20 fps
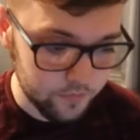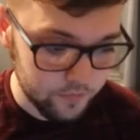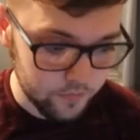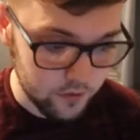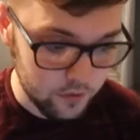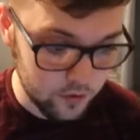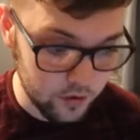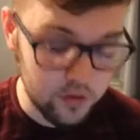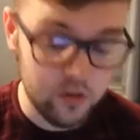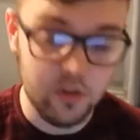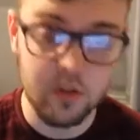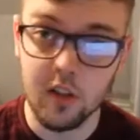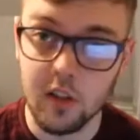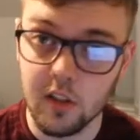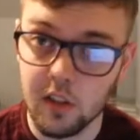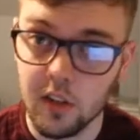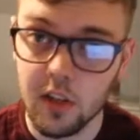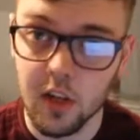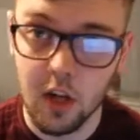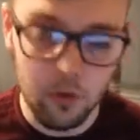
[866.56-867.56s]

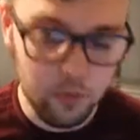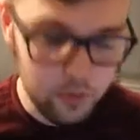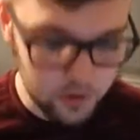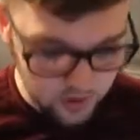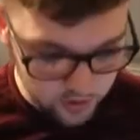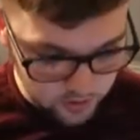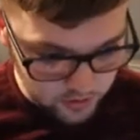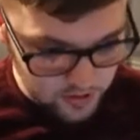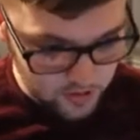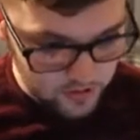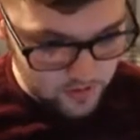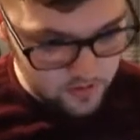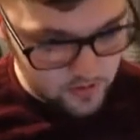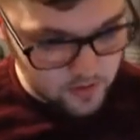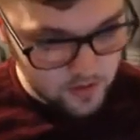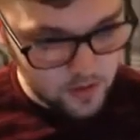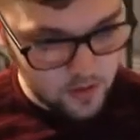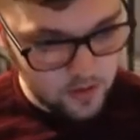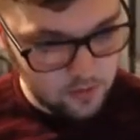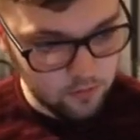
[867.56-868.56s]
Stirling Albion the lead
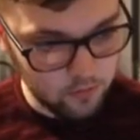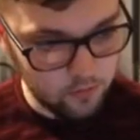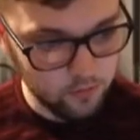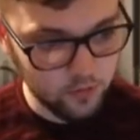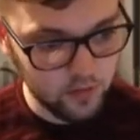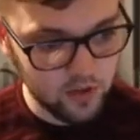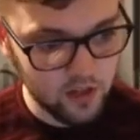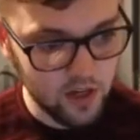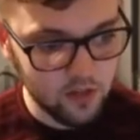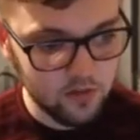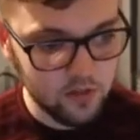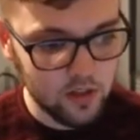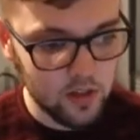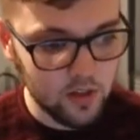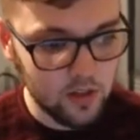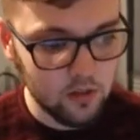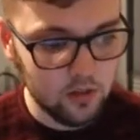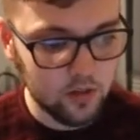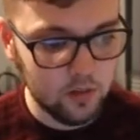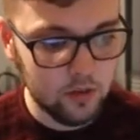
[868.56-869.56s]
before Kevin
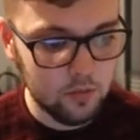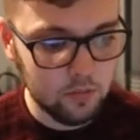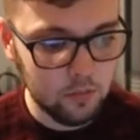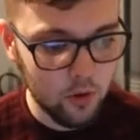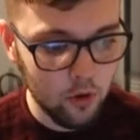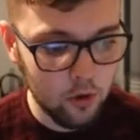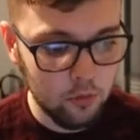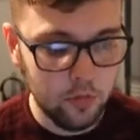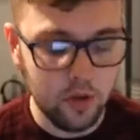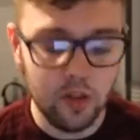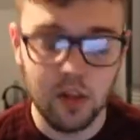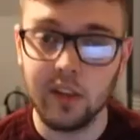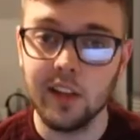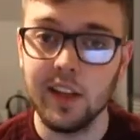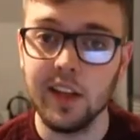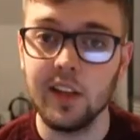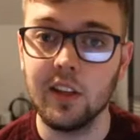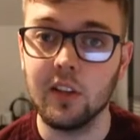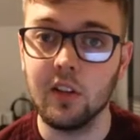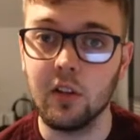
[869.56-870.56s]
Nicholl and Paul
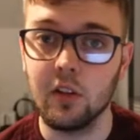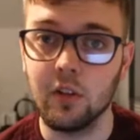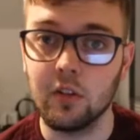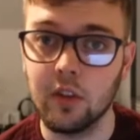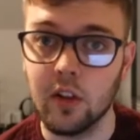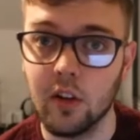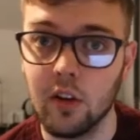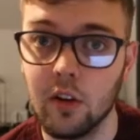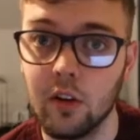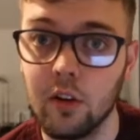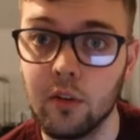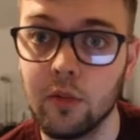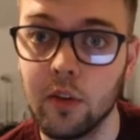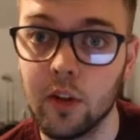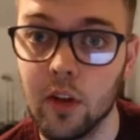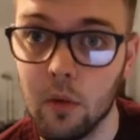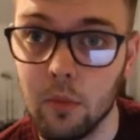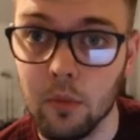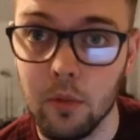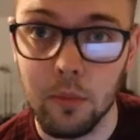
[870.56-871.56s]
McLean got sent off a
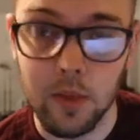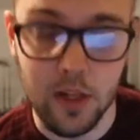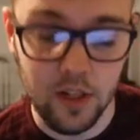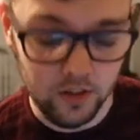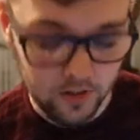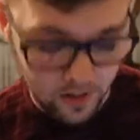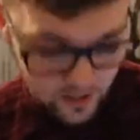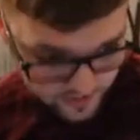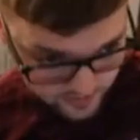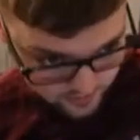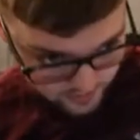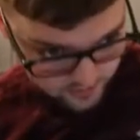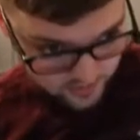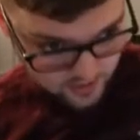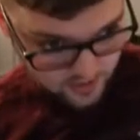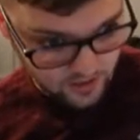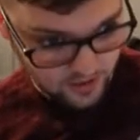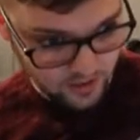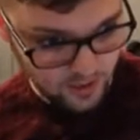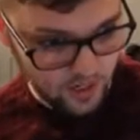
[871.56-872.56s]
couple of minutes either
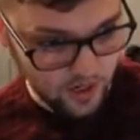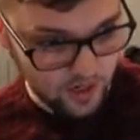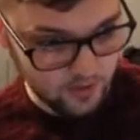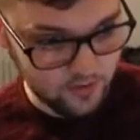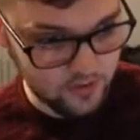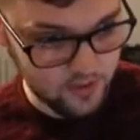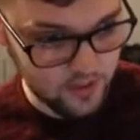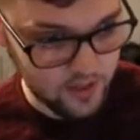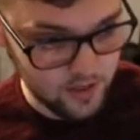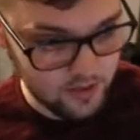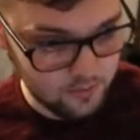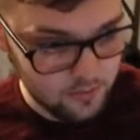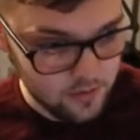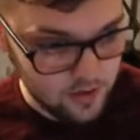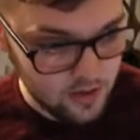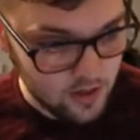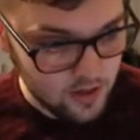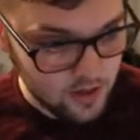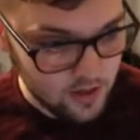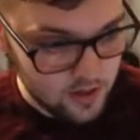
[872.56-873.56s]
side at half time.
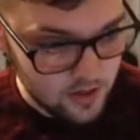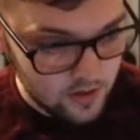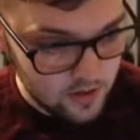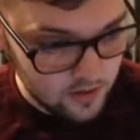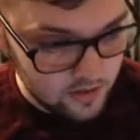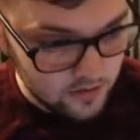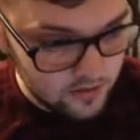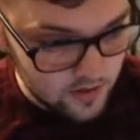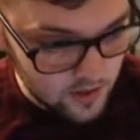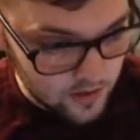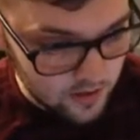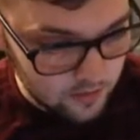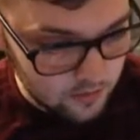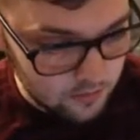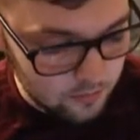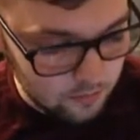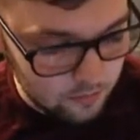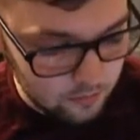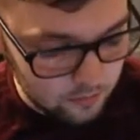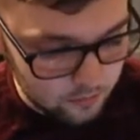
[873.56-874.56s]

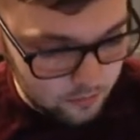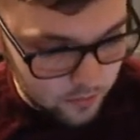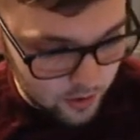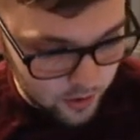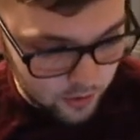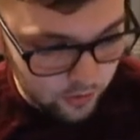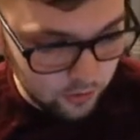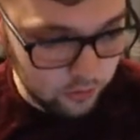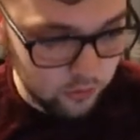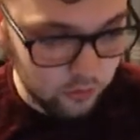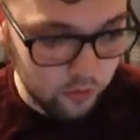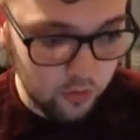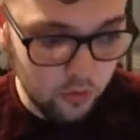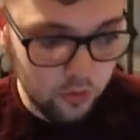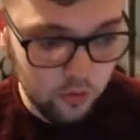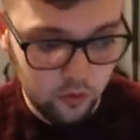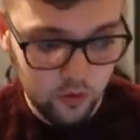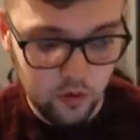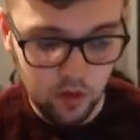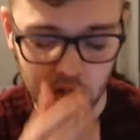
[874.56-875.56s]
Declan Burns
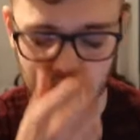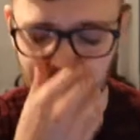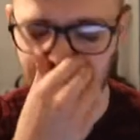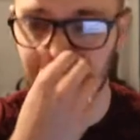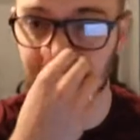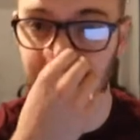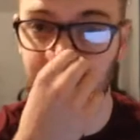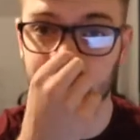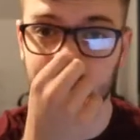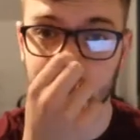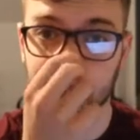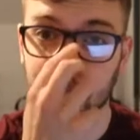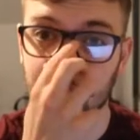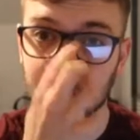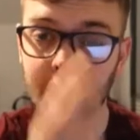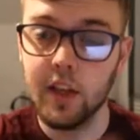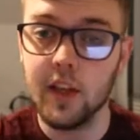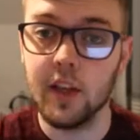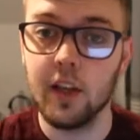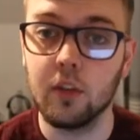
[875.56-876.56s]
scored a
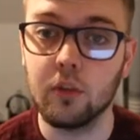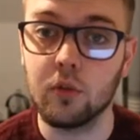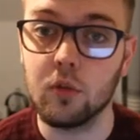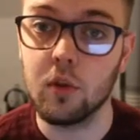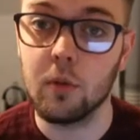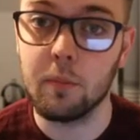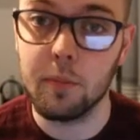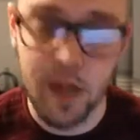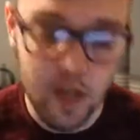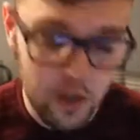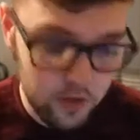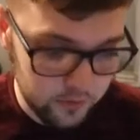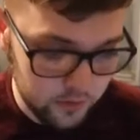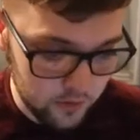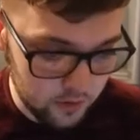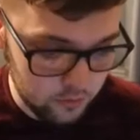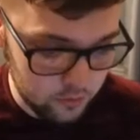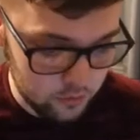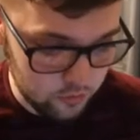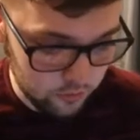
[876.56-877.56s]

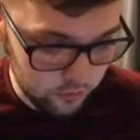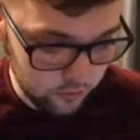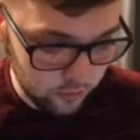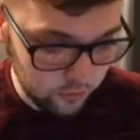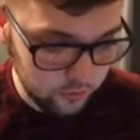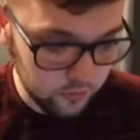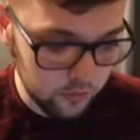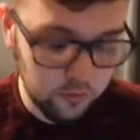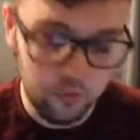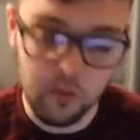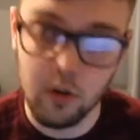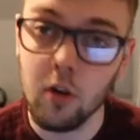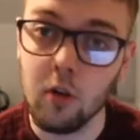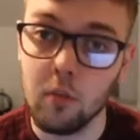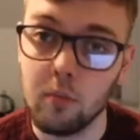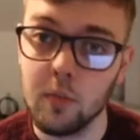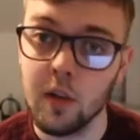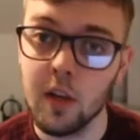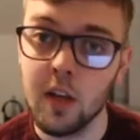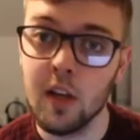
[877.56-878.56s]
penalty which resulted
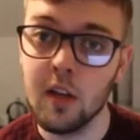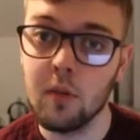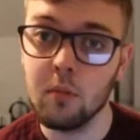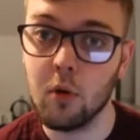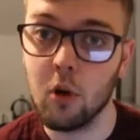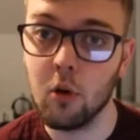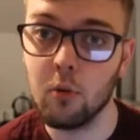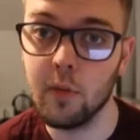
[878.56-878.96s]
from Paul